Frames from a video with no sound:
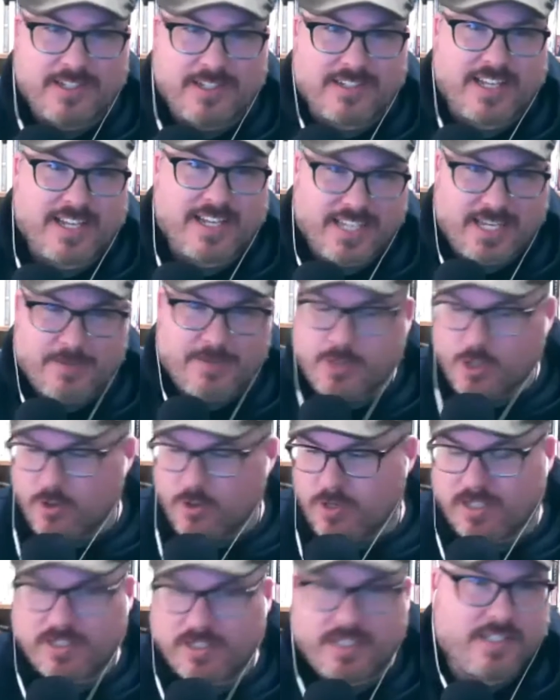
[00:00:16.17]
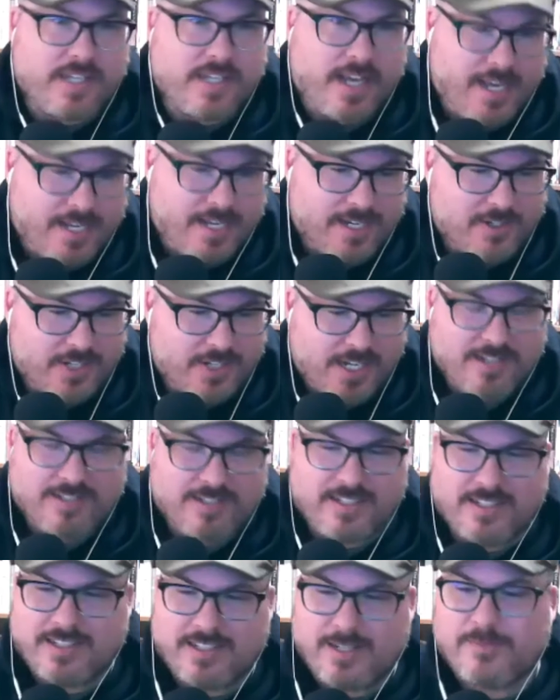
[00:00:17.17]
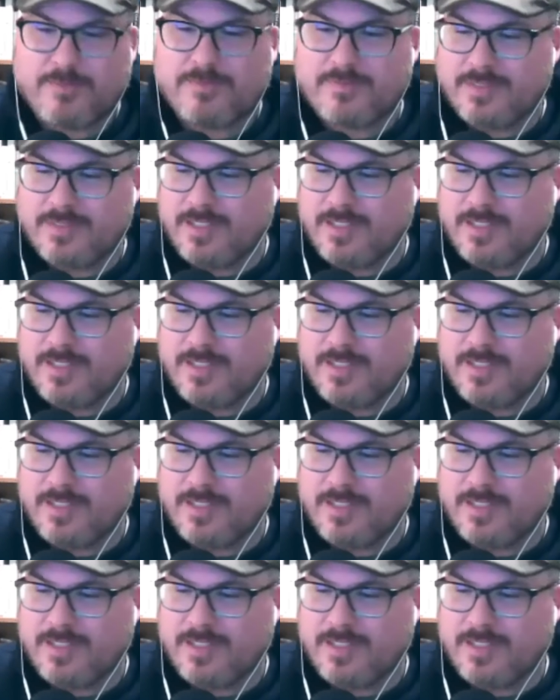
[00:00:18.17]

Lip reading: as they keep jokingly saying in Genesis. I'm